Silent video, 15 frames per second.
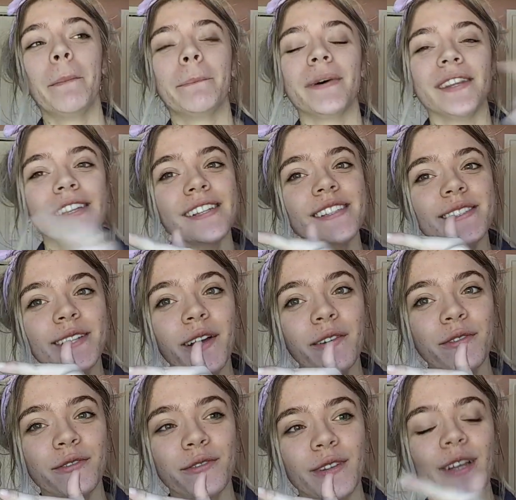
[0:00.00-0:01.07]
but this
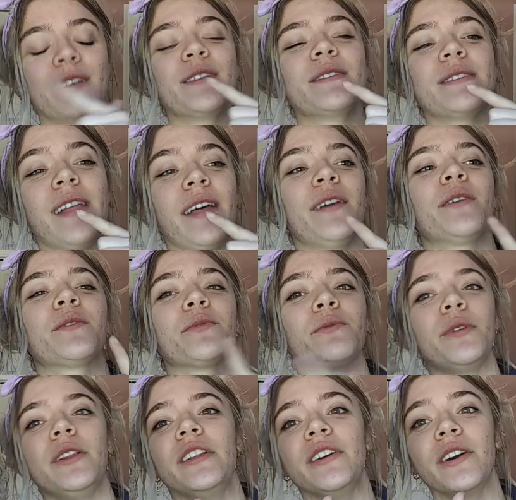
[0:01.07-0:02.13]
stuff is like
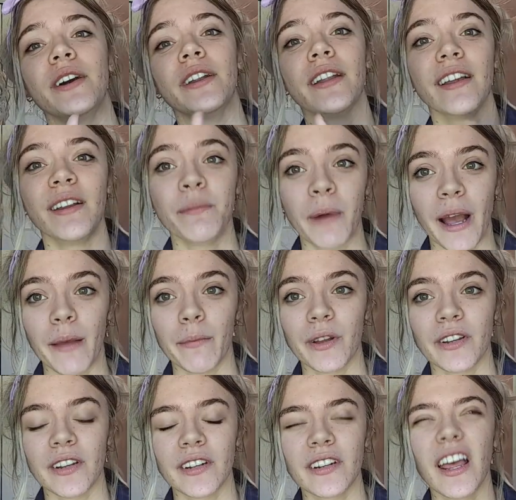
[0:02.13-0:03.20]
really good in my
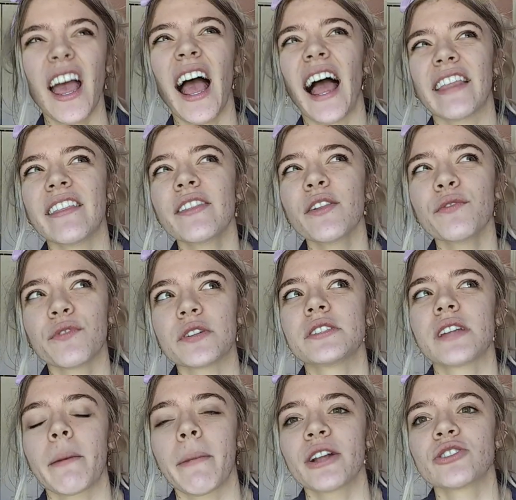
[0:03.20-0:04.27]
opinion. I think the first
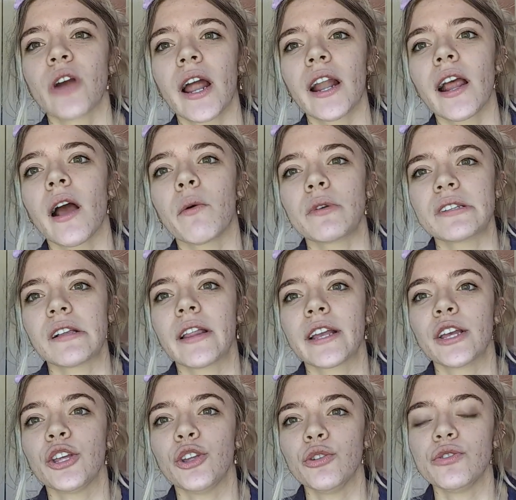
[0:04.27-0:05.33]
time I tried it I wasn't like
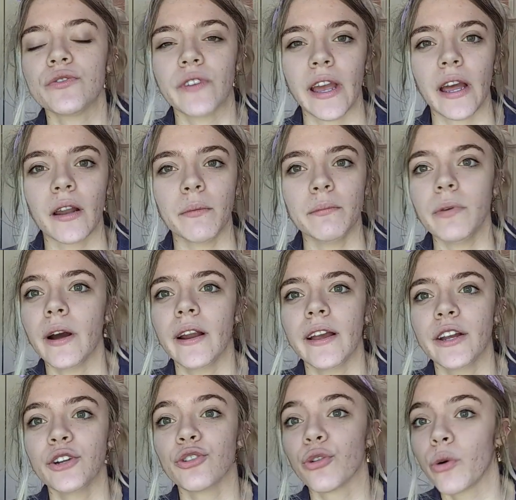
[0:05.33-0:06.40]
a huge fan, but
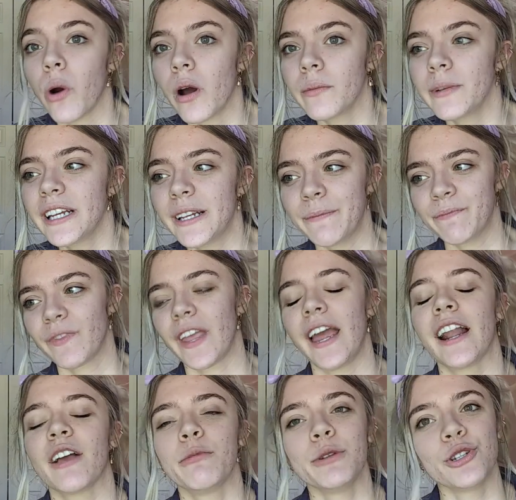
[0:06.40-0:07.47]
it grew on me
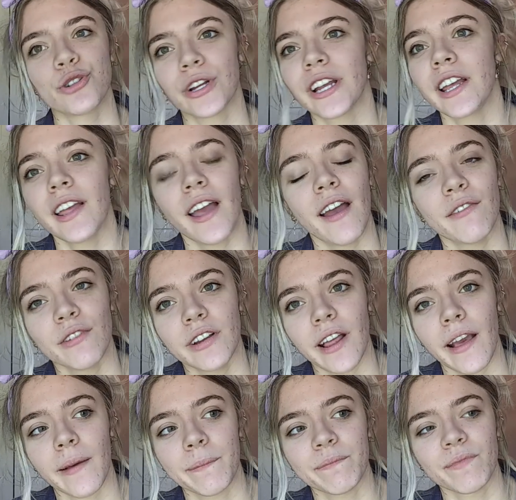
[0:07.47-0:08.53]
and I've been drinking it every
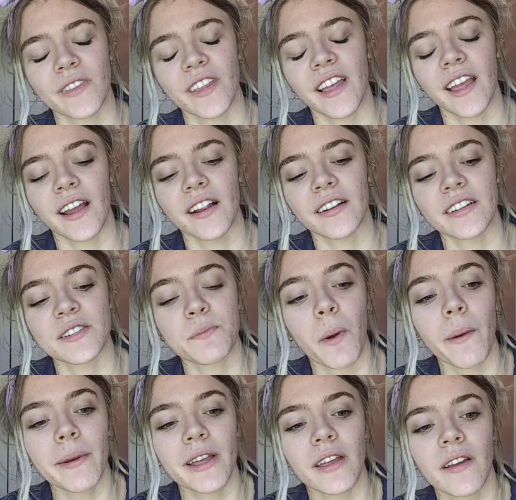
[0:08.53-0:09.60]
day, and it's
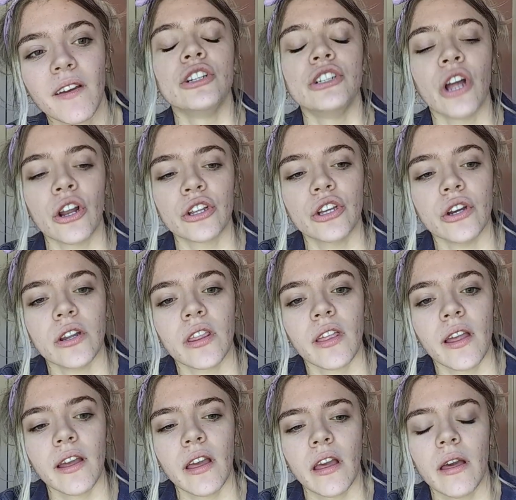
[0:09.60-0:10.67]
probably not a good
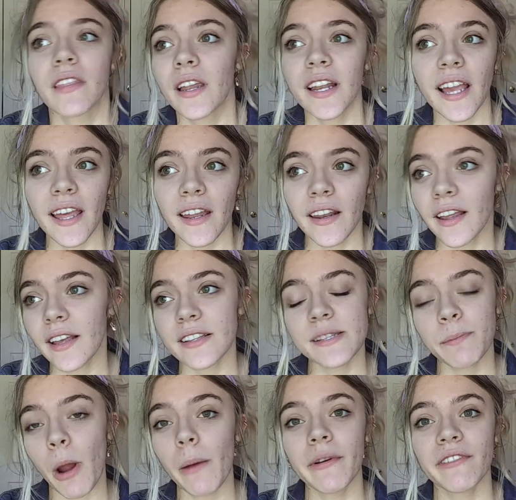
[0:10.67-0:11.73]
thing. Then again, it's
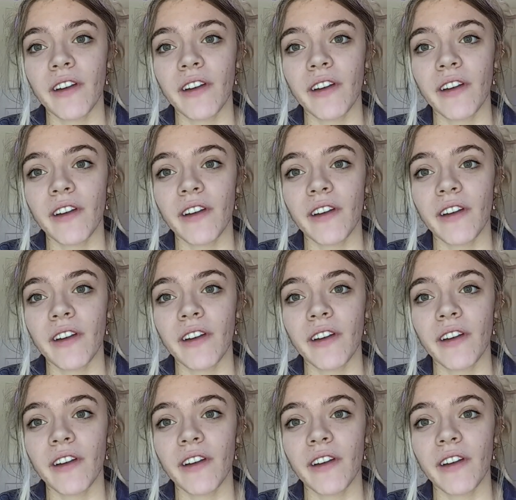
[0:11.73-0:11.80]
probably